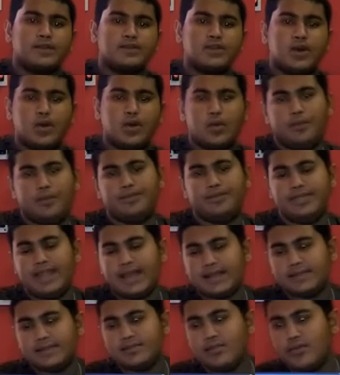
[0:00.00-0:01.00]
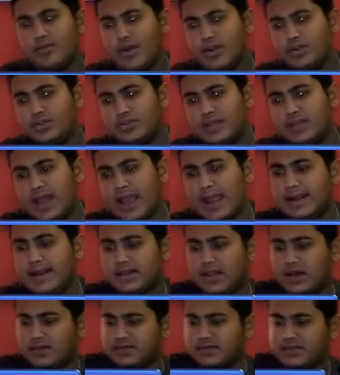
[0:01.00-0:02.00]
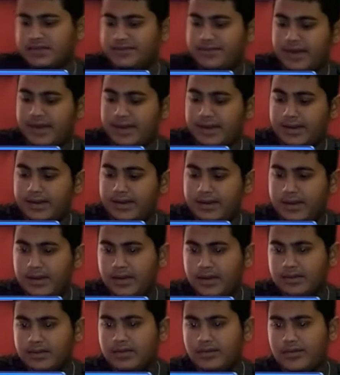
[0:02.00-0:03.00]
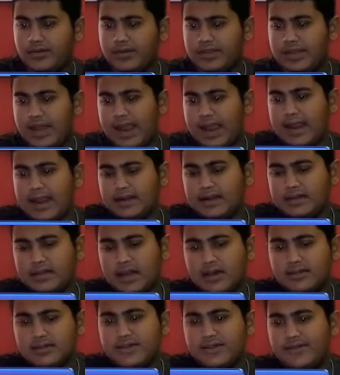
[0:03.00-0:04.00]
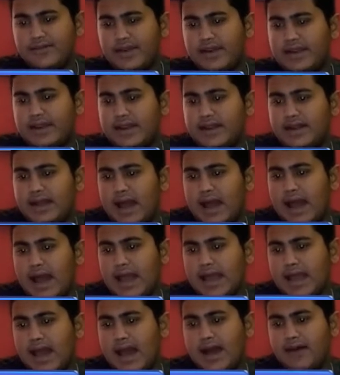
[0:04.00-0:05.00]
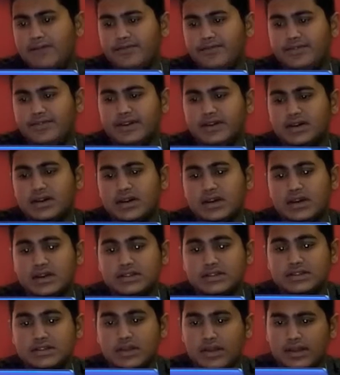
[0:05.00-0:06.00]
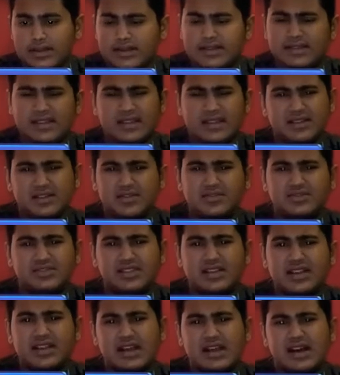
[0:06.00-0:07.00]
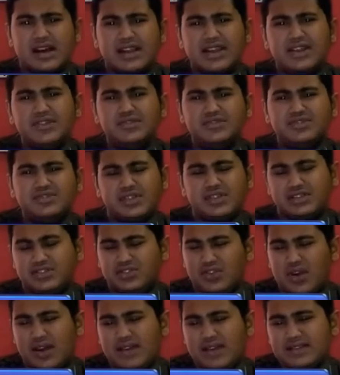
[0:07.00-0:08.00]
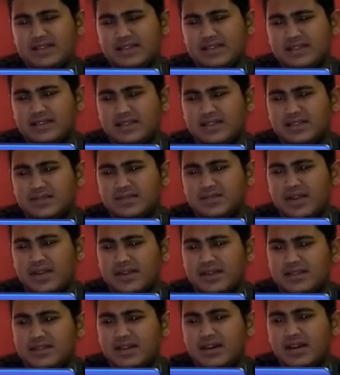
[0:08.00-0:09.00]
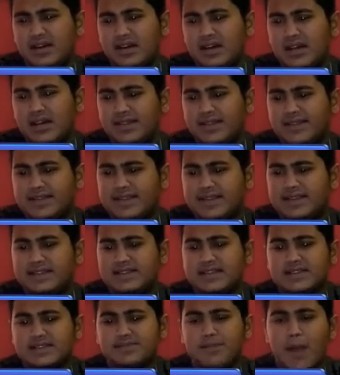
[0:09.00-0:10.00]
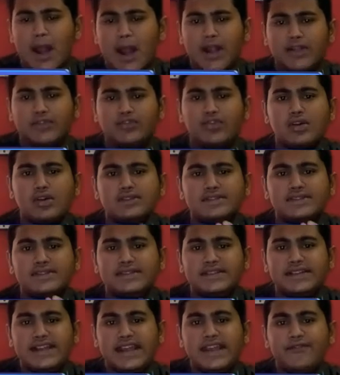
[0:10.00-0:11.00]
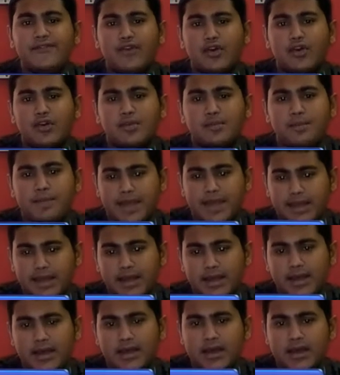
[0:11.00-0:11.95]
So let's move on to the 8,000 variant. So for the 8,000 variant, I have it's a usually unusual choice. This is the Smartron's T Phone P.